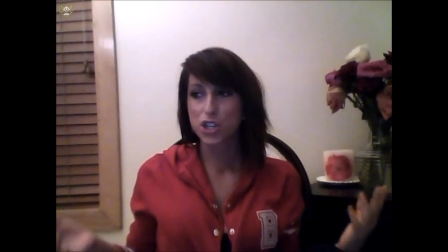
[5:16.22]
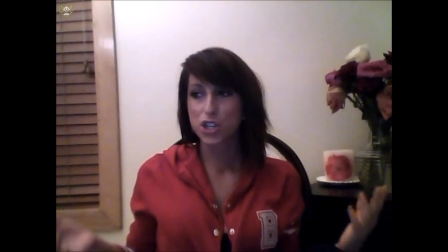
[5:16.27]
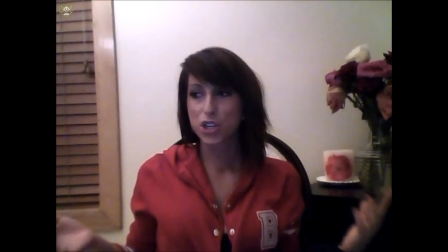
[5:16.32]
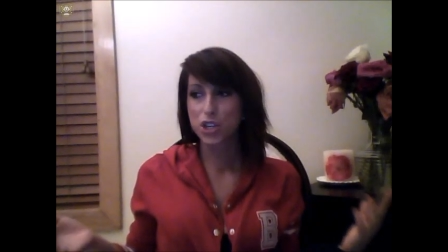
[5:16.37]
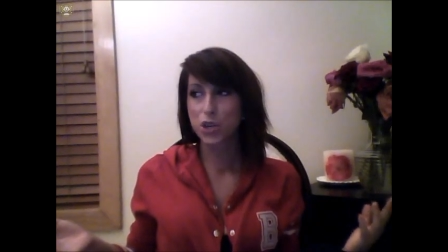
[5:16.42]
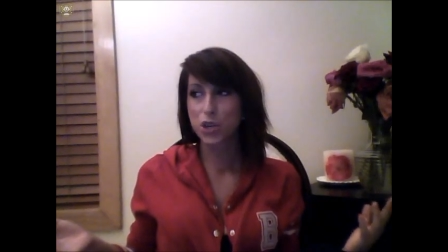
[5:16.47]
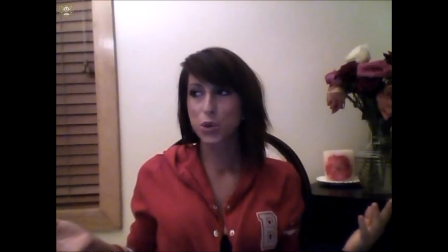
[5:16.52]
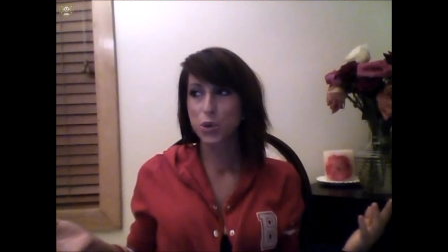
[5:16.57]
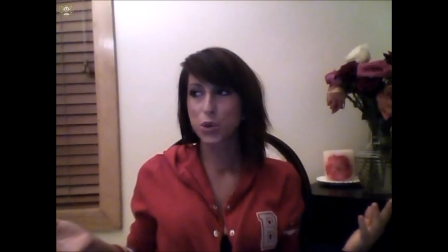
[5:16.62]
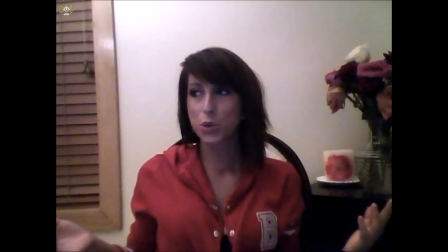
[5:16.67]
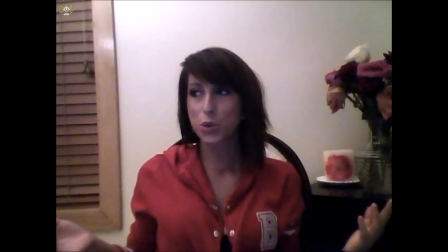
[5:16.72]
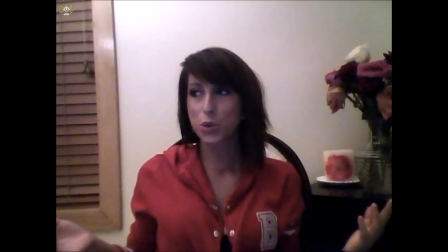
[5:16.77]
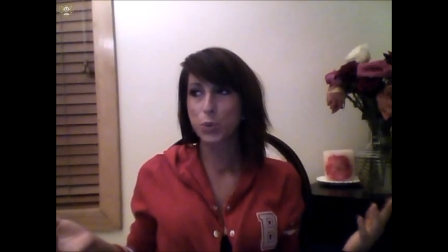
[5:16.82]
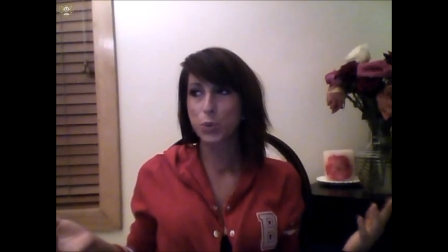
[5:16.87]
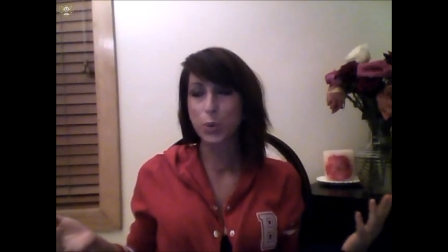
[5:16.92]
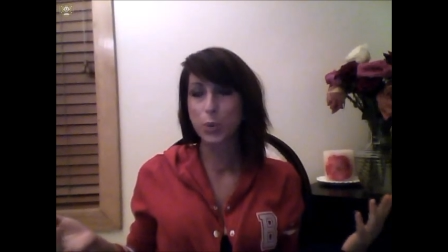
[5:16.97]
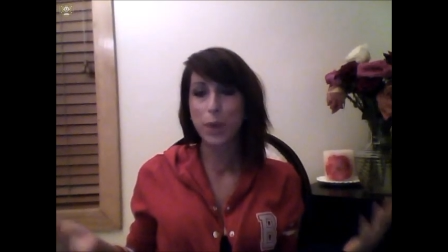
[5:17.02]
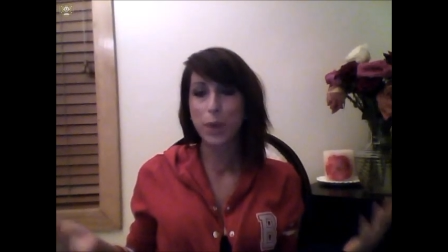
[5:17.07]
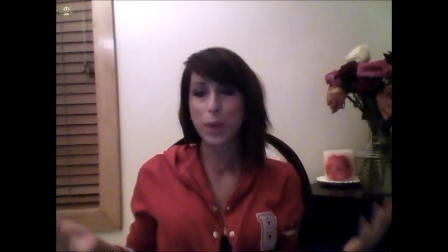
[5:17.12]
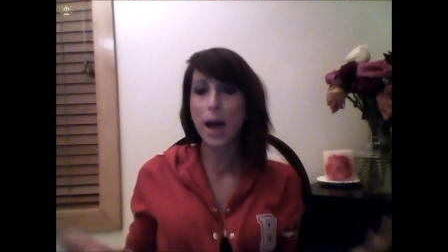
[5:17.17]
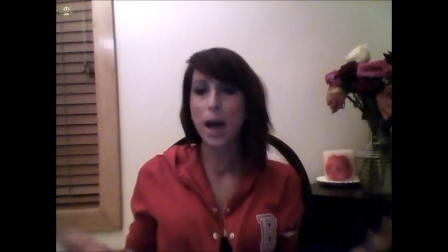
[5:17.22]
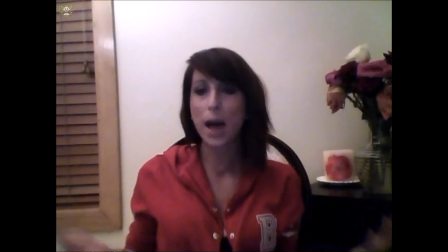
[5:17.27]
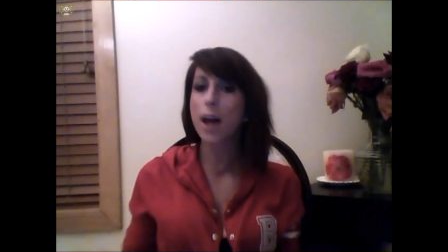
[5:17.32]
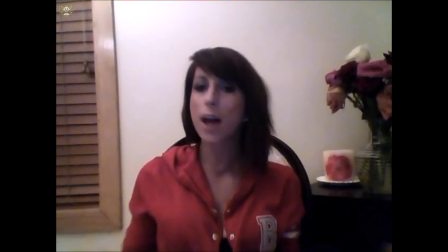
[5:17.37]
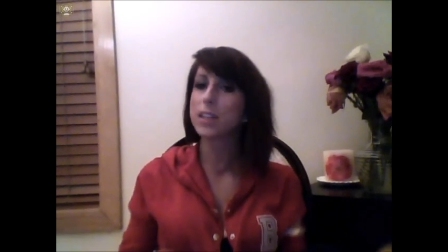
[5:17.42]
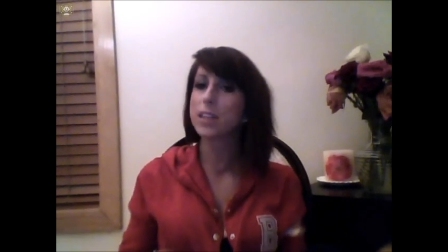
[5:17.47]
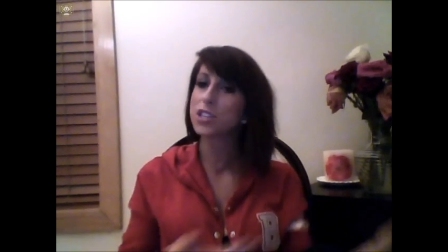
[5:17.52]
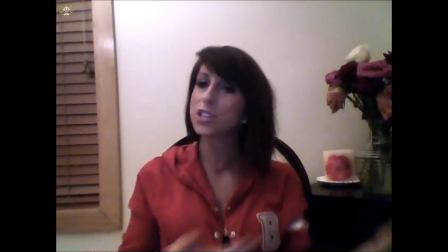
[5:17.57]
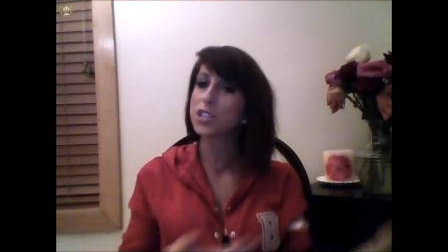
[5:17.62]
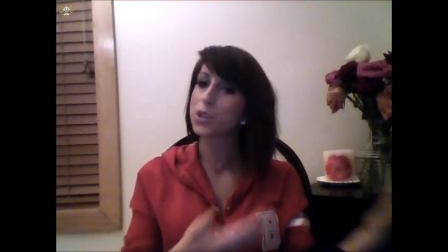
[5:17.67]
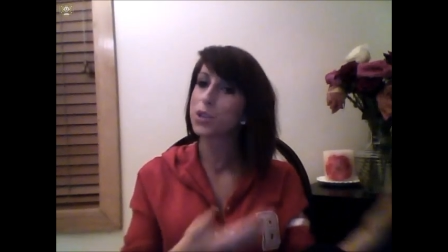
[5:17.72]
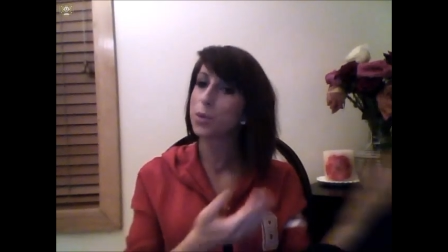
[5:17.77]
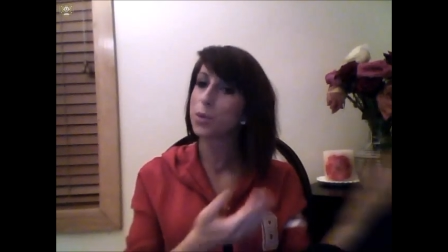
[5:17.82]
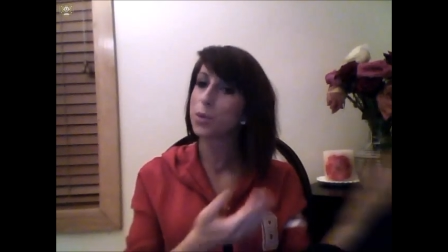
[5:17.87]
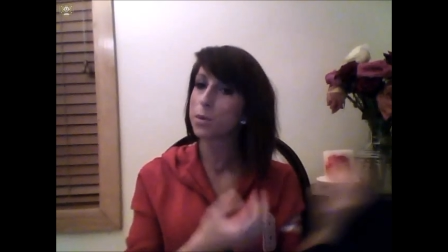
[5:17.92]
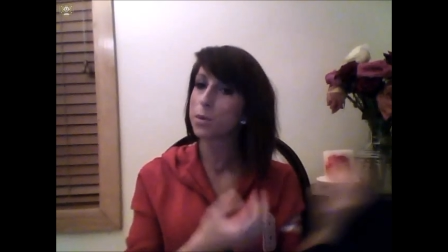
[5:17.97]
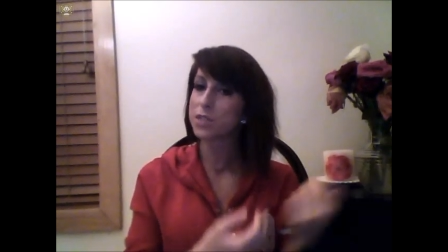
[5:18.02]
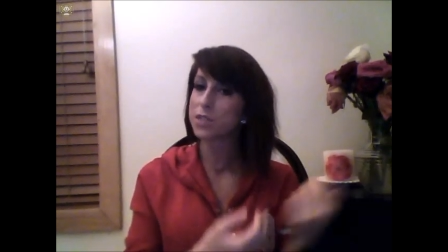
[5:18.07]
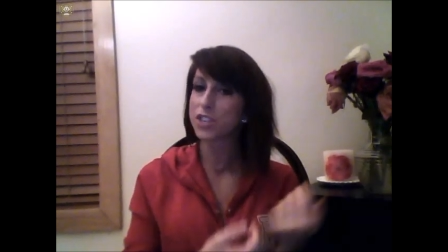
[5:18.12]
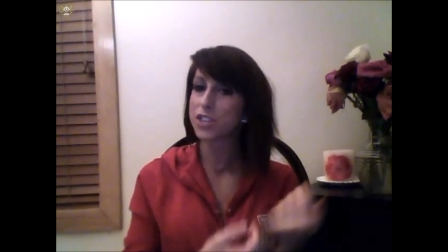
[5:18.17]
to propel into the
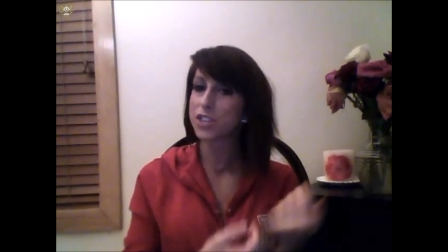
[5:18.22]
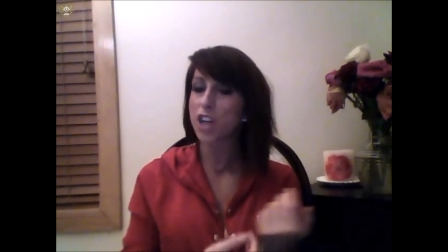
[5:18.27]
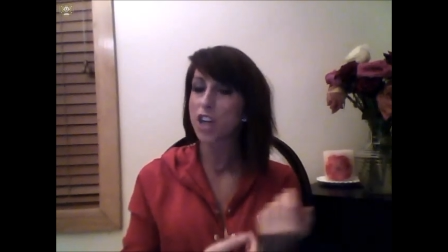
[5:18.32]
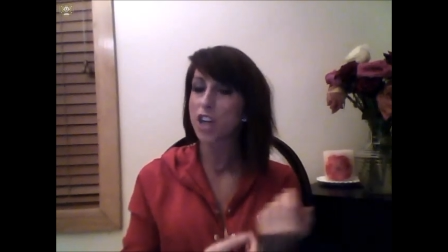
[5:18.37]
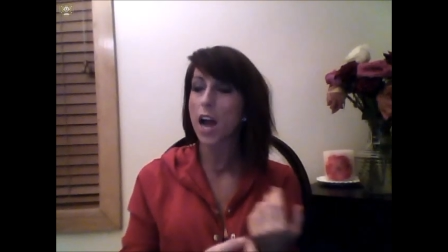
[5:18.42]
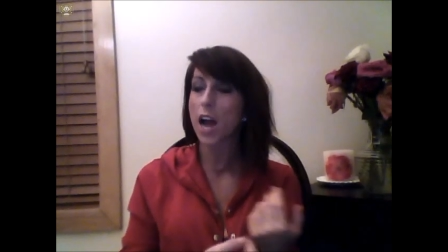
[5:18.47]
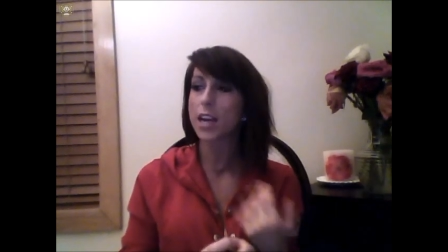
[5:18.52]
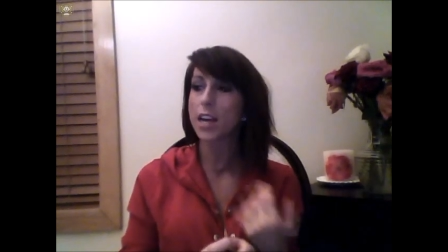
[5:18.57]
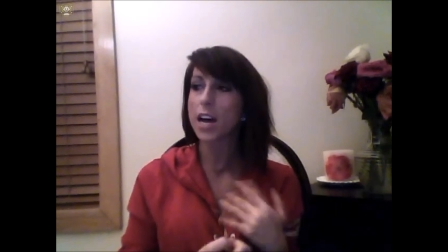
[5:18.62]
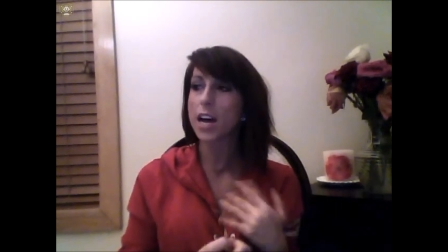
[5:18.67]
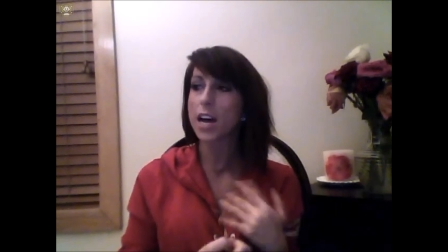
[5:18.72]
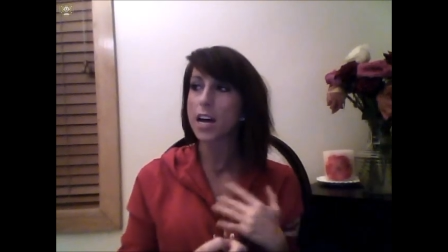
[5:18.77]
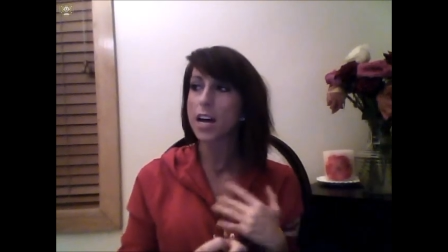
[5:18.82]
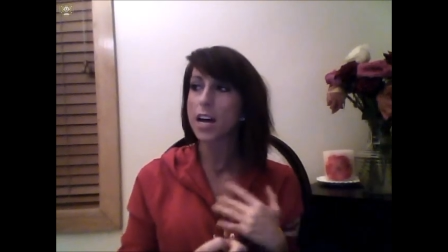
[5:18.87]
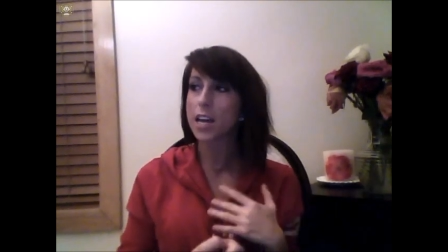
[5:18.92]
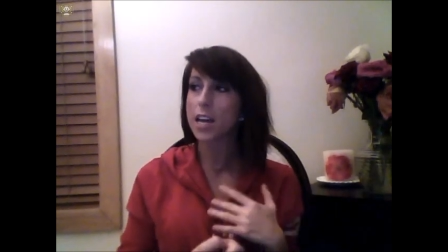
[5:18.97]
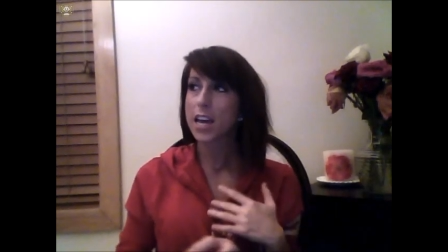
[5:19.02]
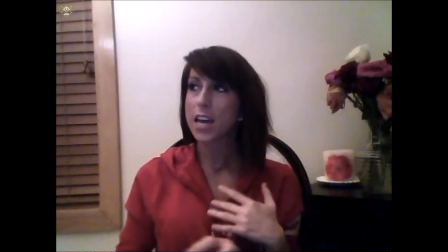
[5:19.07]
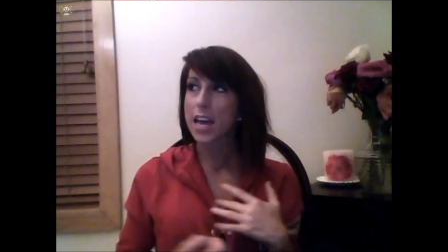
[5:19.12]
woman's vagina